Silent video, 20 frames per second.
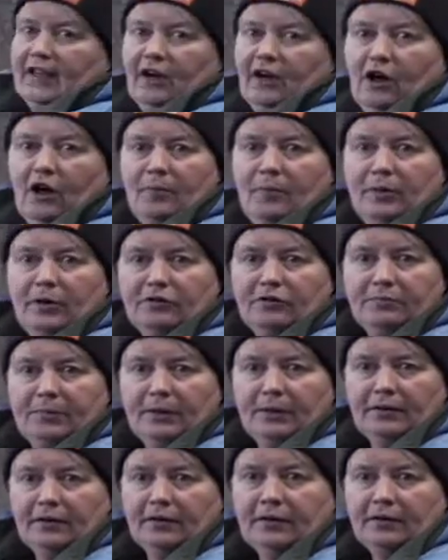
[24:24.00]
a lot of
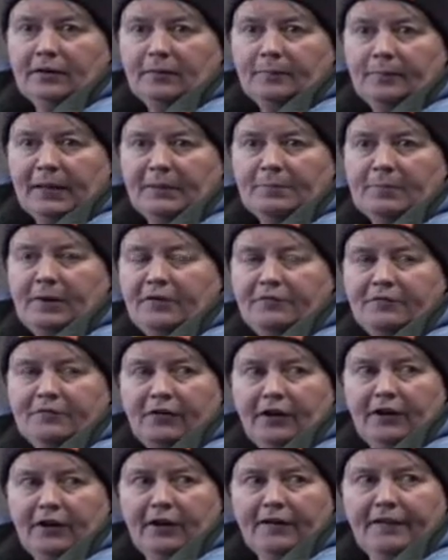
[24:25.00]
movement, people in
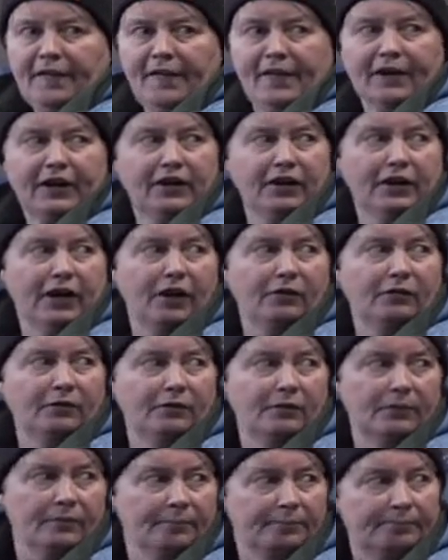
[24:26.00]
front, and then they're going to go,
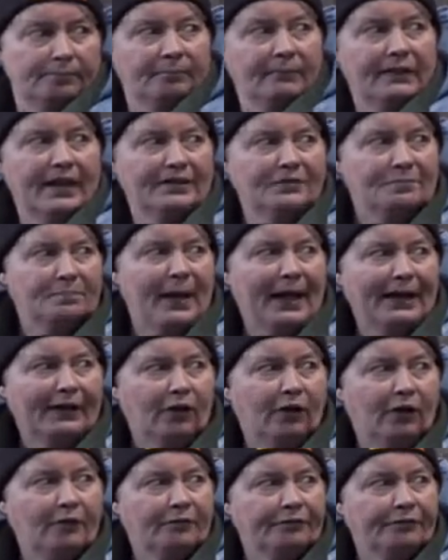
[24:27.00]
let's back
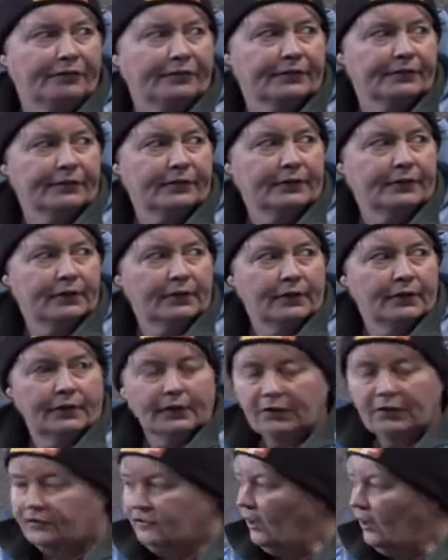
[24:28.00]
off.
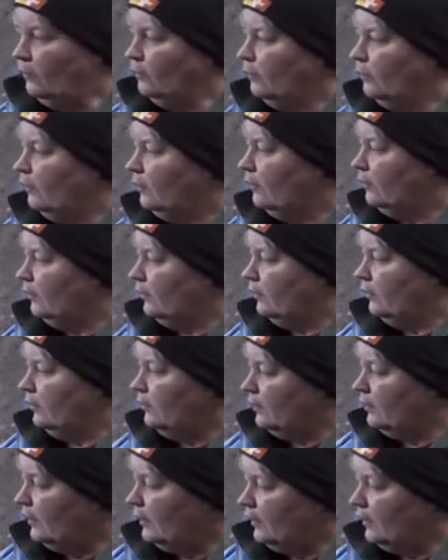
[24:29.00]
So
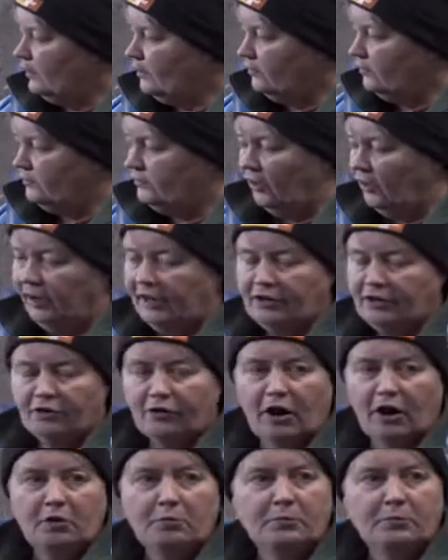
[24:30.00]
solid
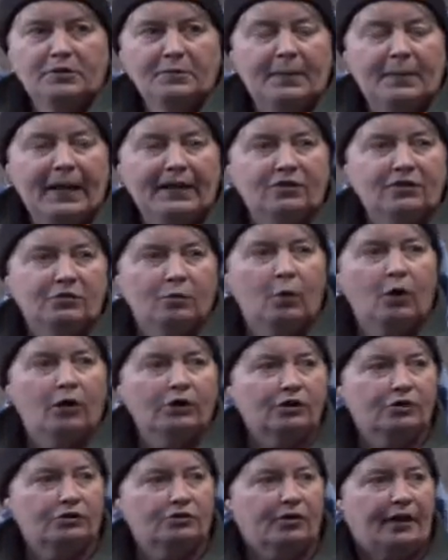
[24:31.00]
or open depends
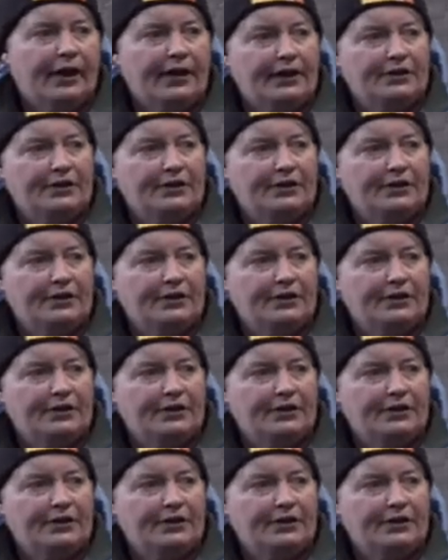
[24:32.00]
what you're trying